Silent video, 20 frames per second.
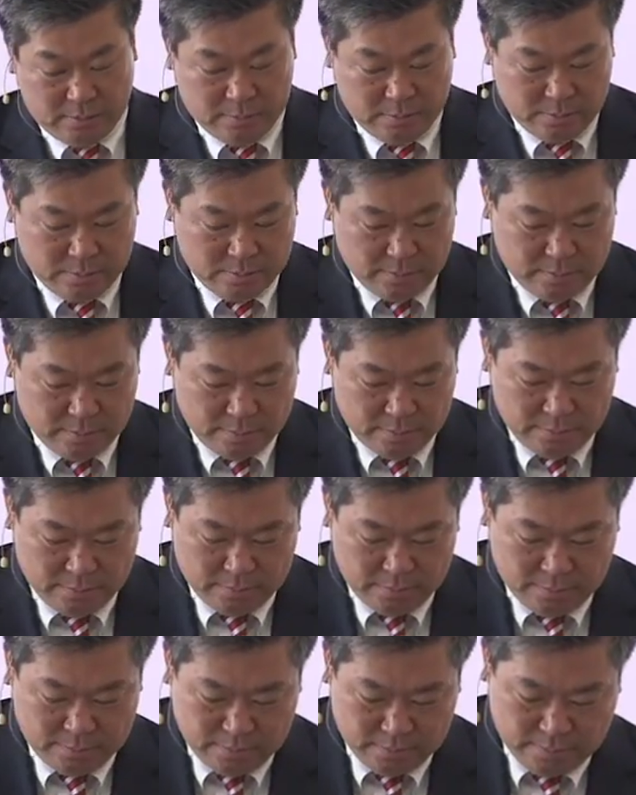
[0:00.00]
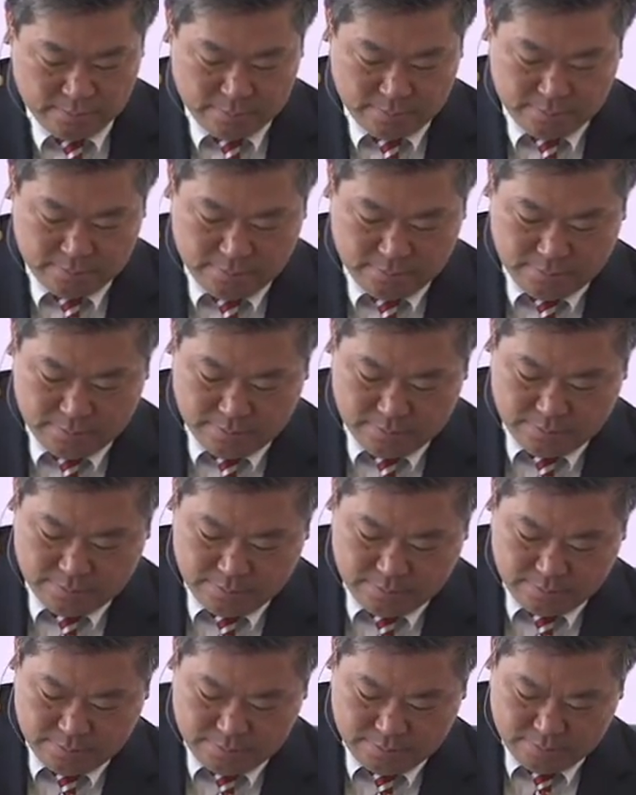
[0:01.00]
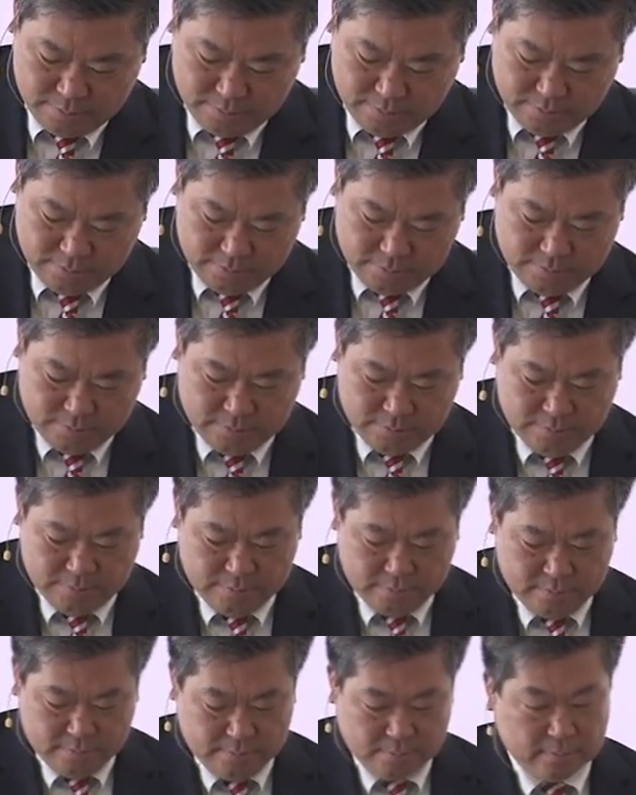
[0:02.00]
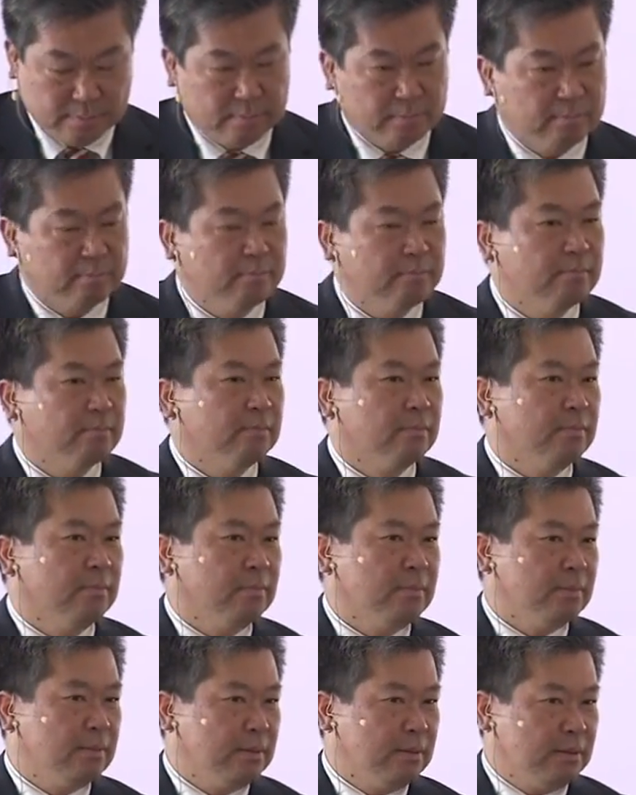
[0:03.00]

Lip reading: [no speech]